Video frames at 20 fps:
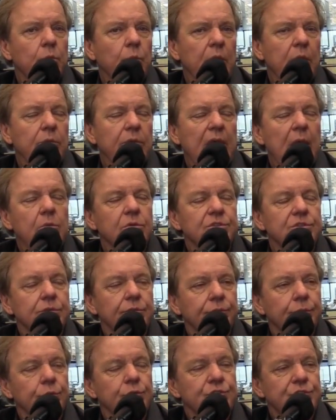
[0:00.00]
that was
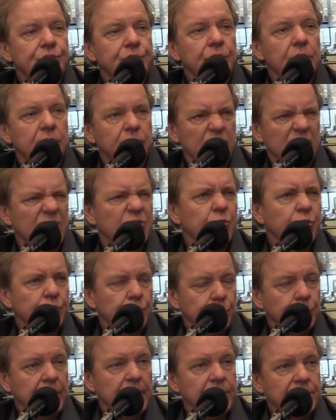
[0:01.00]
the first year of
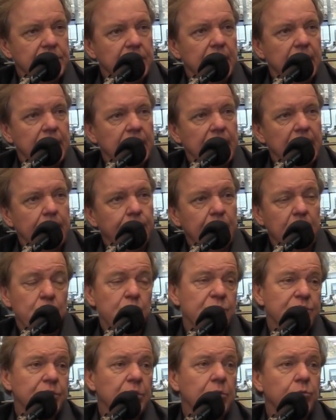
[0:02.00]
restrictor plates in 88, but
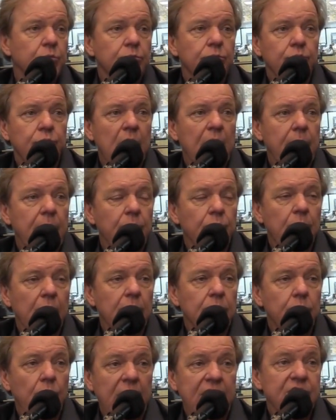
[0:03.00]
we're still probably
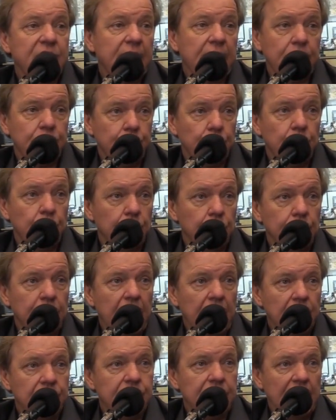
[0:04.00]
racing at 200
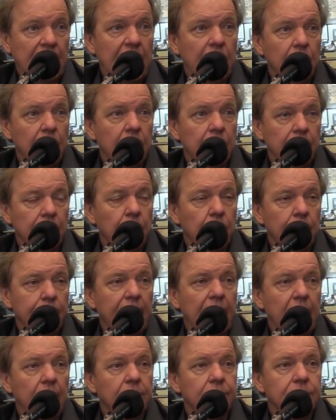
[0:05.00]
miles an hour,
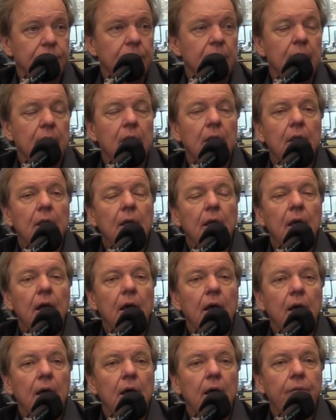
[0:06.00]
thereabouts.
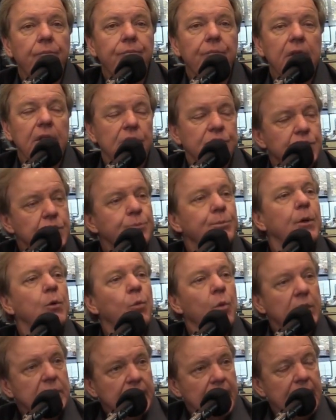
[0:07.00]
let's just
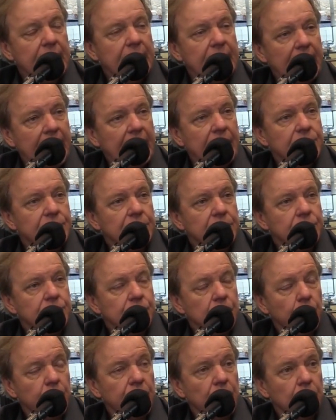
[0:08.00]
put one can of gas in
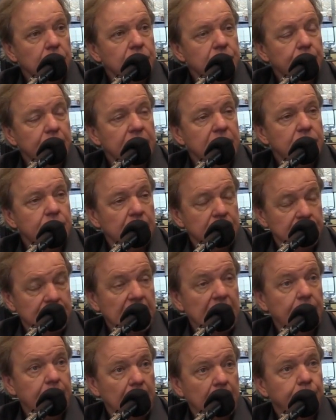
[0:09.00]
so we don't spend as much
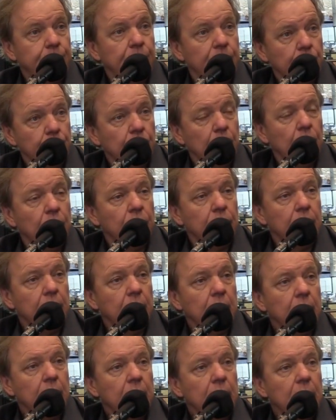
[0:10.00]
time on pit road
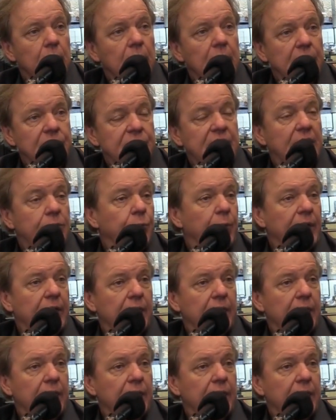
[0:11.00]
and see if